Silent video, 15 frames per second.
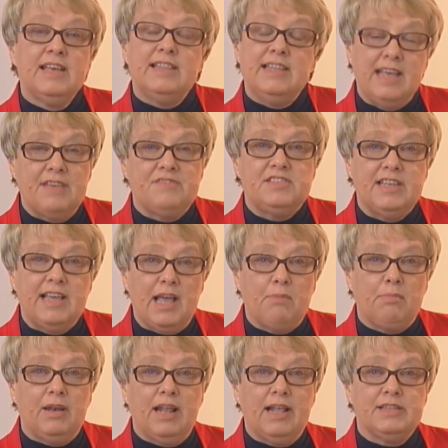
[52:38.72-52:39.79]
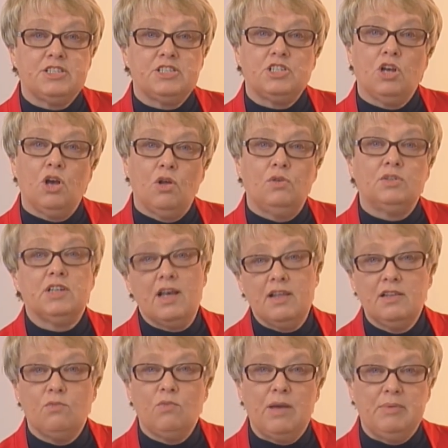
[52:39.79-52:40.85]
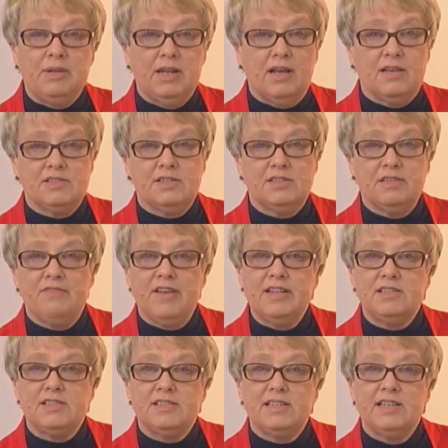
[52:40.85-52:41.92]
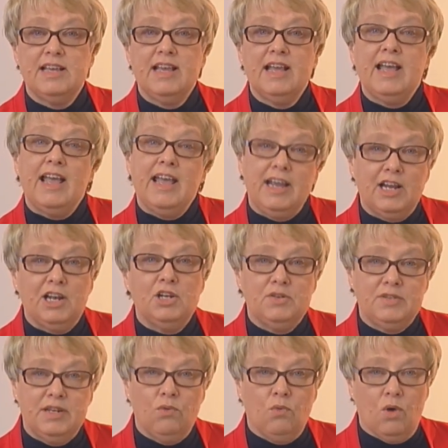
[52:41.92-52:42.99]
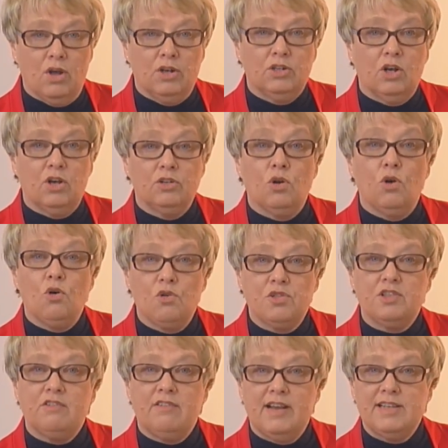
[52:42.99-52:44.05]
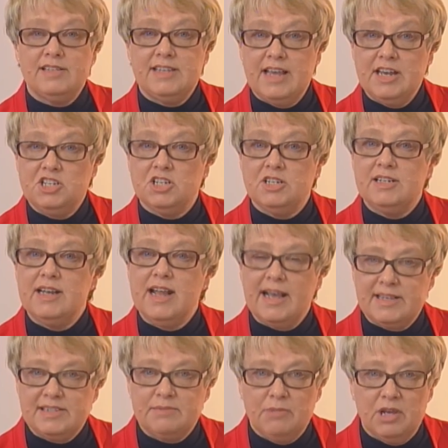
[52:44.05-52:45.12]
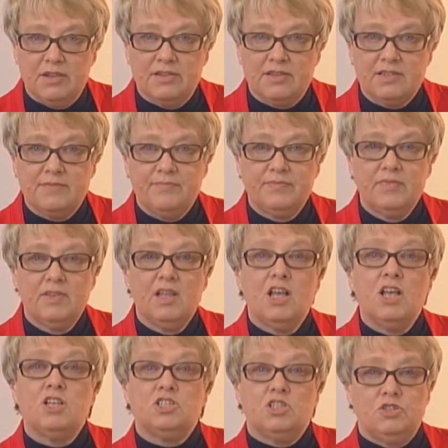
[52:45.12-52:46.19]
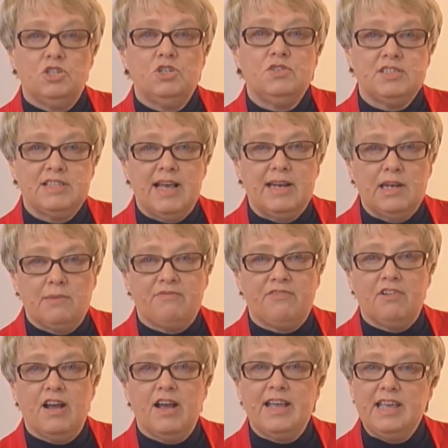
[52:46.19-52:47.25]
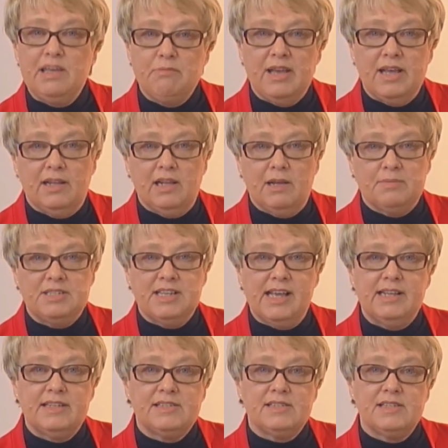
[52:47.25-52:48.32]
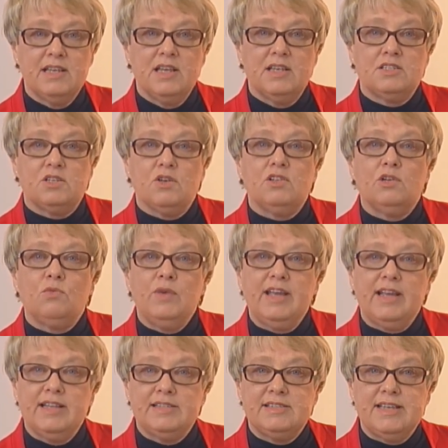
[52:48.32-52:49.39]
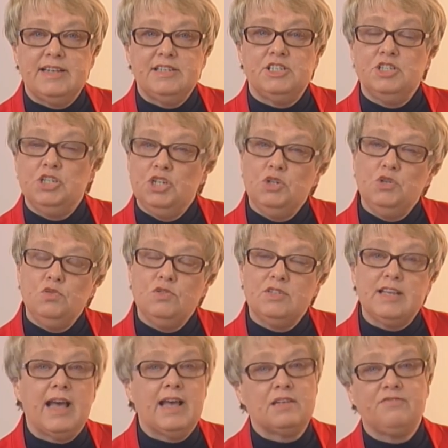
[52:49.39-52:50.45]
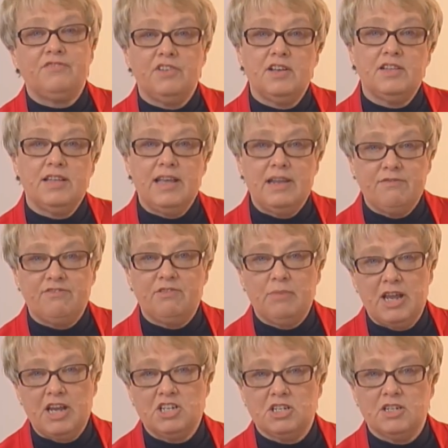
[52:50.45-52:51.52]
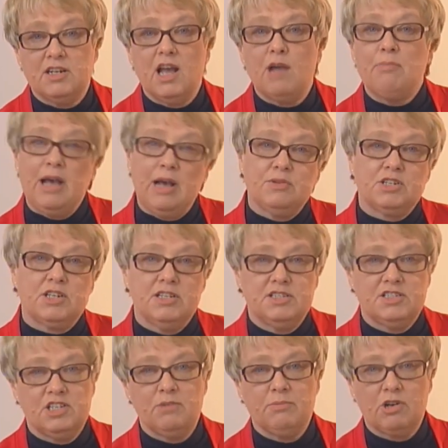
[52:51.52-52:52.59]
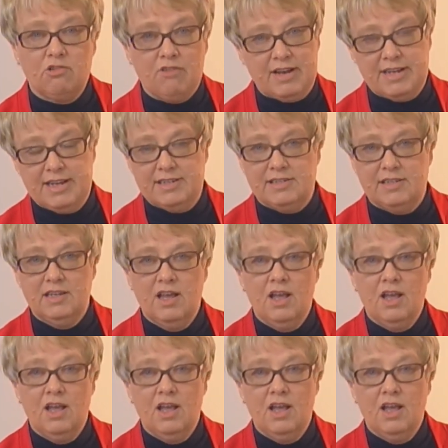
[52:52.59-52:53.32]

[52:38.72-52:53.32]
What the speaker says: The FCA plans to hold other webinars and events, including one on authorization next month. So do sign up for our email updates so that we can send news and further information about consumer credit.